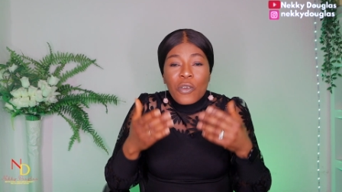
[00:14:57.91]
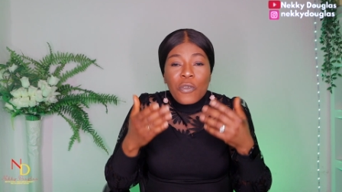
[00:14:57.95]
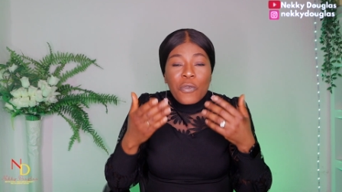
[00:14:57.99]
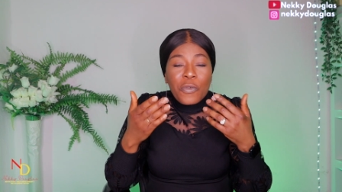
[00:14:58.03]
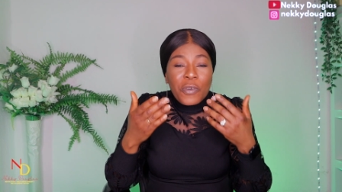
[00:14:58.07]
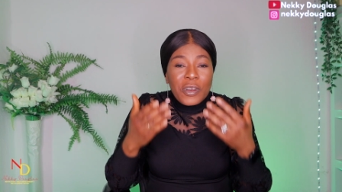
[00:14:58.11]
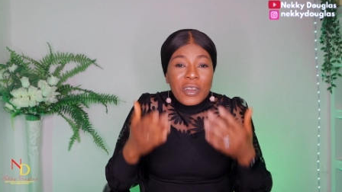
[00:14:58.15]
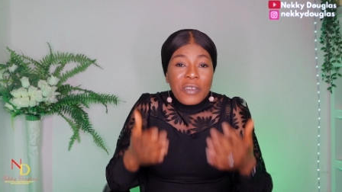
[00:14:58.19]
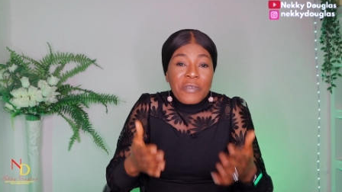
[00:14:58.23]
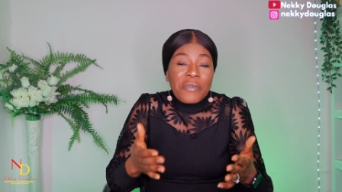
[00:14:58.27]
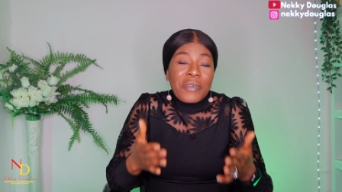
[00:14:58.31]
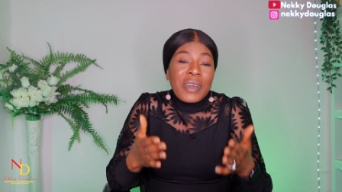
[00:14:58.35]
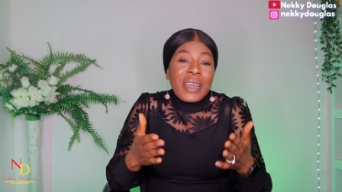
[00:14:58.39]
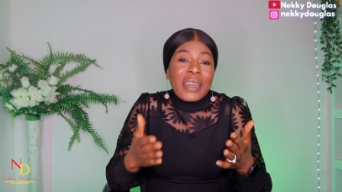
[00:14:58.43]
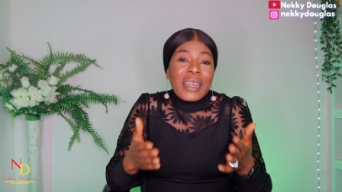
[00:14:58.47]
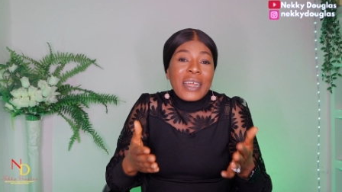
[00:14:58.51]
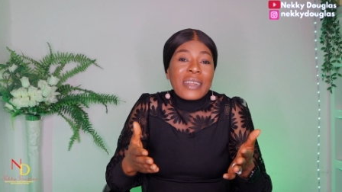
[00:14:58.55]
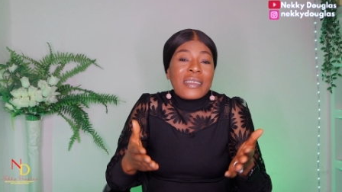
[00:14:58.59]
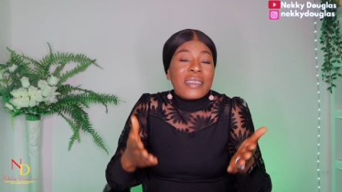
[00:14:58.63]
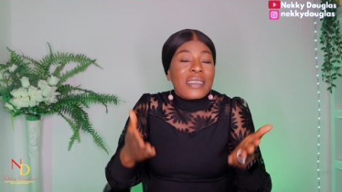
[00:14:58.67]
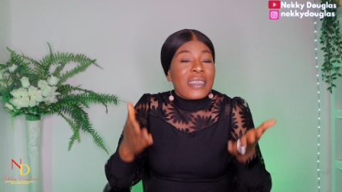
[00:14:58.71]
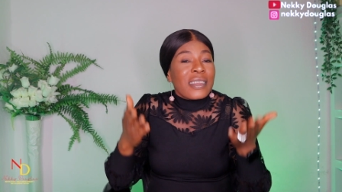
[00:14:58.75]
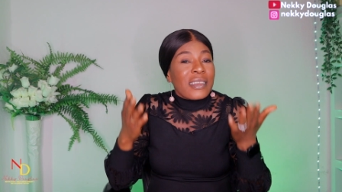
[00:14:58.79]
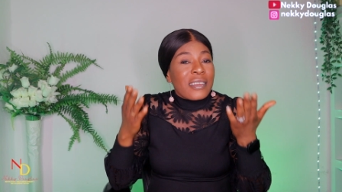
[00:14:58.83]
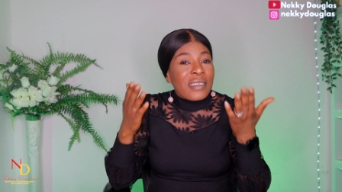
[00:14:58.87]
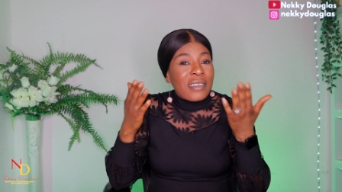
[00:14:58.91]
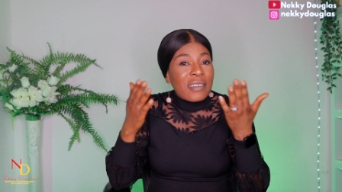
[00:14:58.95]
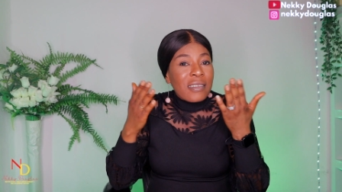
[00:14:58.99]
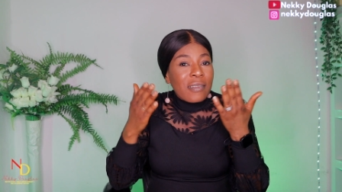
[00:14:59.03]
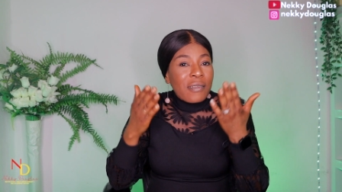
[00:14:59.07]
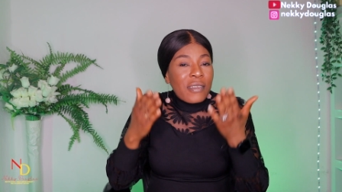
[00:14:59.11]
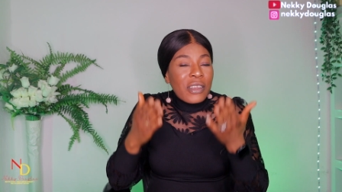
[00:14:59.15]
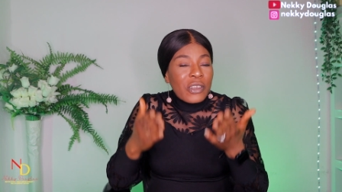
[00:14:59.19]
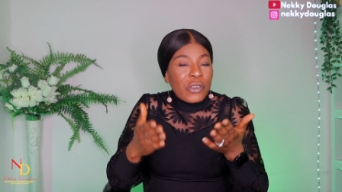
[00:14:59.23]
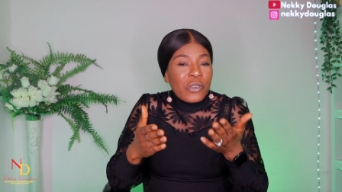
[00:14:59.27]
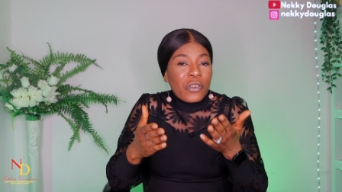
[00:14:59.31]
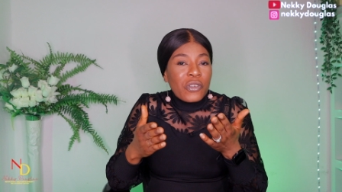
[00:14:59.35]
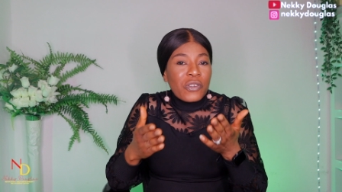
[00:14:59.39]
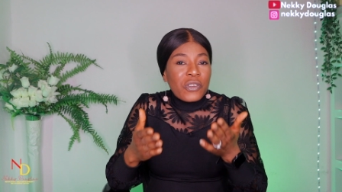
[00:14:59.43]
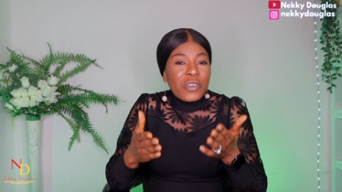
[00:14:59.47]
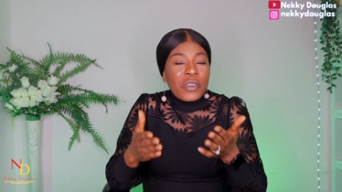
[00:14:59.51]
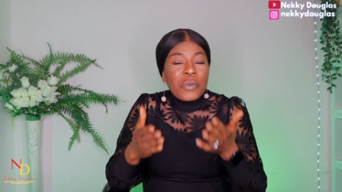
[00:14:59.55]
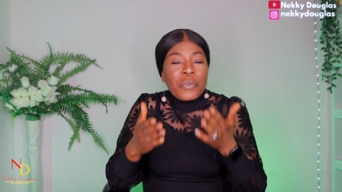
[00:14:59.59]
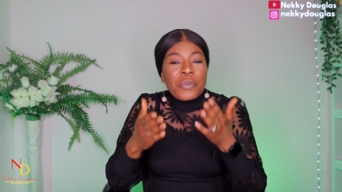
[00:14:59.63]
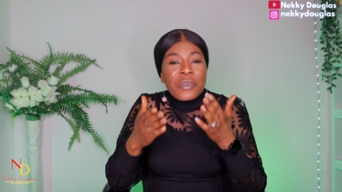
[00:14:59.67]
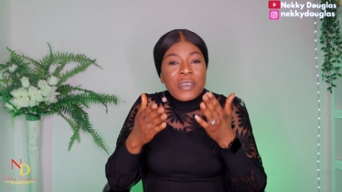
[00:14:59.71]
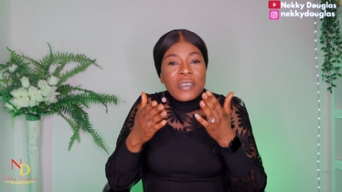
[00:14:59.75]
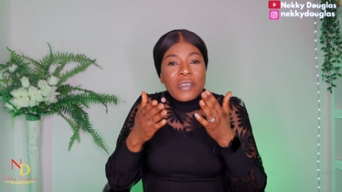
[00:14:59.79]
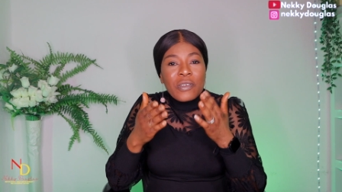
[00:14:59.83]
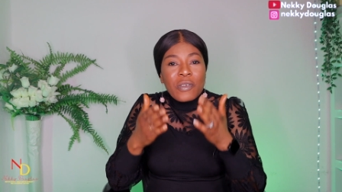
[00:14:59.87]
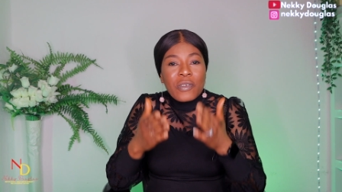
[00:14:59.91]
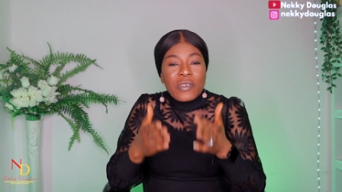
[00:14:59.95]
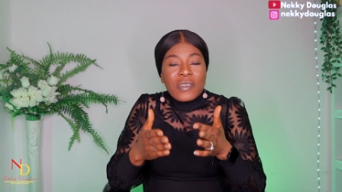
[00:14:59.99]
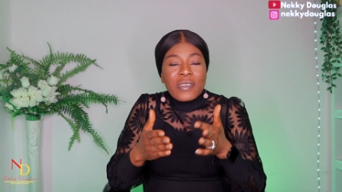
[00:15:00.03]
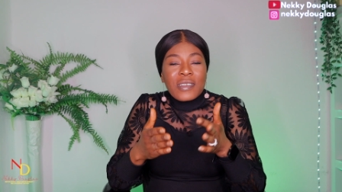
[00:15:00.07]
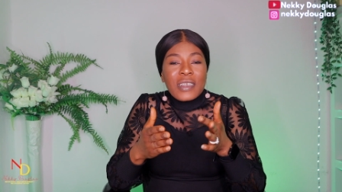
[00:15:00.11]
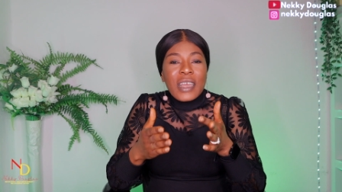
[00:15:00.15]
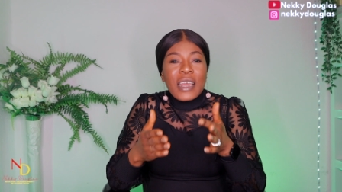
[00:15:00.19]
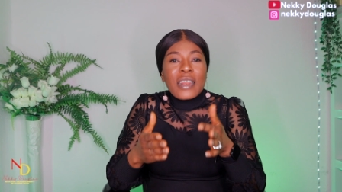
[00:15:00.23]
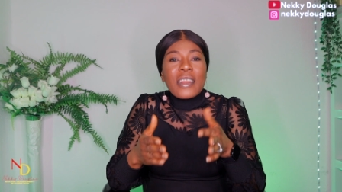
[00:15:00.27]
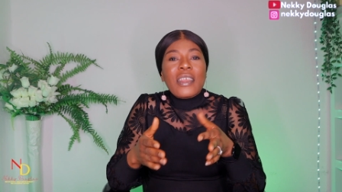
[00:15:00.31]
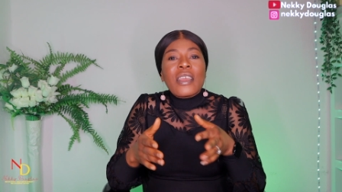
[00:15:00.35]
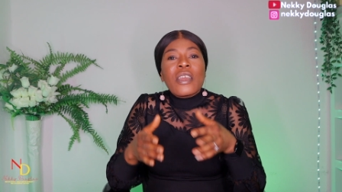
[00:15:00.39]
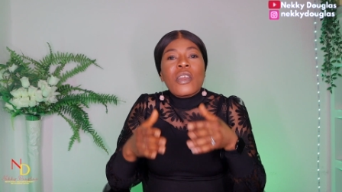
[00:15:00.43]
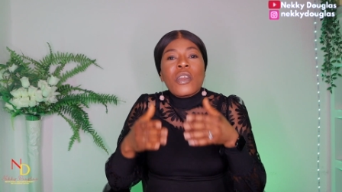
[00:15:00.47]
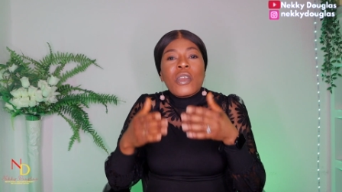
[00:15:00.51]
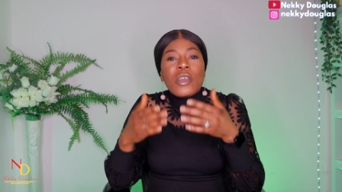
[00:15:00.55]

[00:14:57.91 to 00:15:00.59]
for the fact that this relationship is concerned,